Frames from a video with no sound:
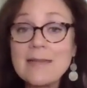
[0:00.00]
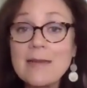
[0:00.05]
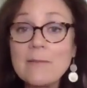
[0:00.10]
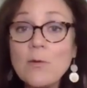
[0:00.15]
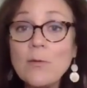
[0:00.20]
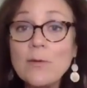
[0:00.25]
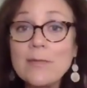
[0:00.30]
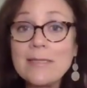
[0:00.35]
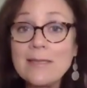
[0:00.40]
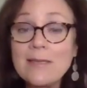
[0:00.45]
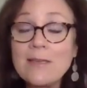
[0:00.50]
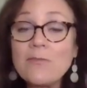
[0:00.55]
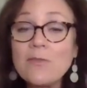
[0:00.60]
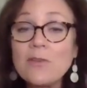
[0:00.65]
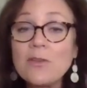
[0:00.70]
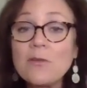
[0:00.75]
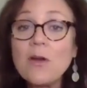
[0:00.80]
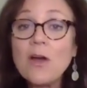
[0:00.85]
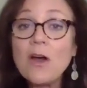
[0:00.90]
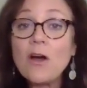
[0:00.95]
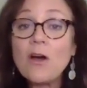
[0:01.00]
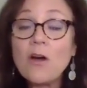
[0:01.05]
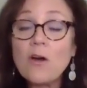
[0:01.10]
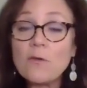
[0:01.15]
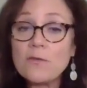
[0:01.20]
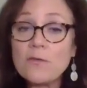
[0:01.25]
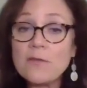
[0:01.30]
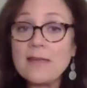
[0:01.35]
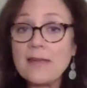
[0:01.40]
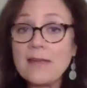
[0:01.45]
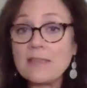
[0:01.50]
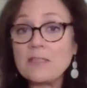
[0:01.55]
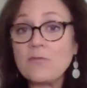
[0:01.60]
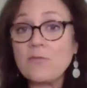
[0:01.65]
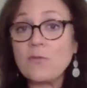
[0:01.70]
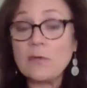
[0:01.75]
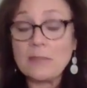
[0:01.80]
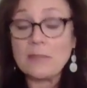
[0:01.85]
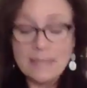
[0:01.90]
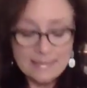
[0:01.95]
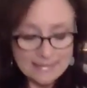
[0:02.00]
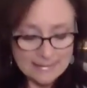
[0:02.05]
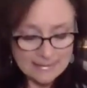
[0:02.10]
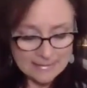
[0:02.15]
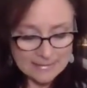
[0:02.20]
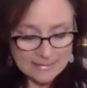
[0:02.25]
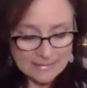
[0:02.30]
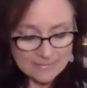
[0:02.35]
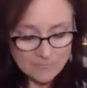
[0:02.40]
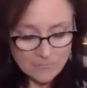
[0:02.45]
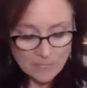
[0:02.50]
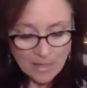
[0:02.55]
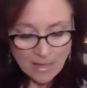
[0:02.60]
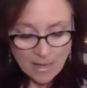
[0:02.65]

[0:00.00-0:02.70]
that I'm going to give you over the next 4 lessons.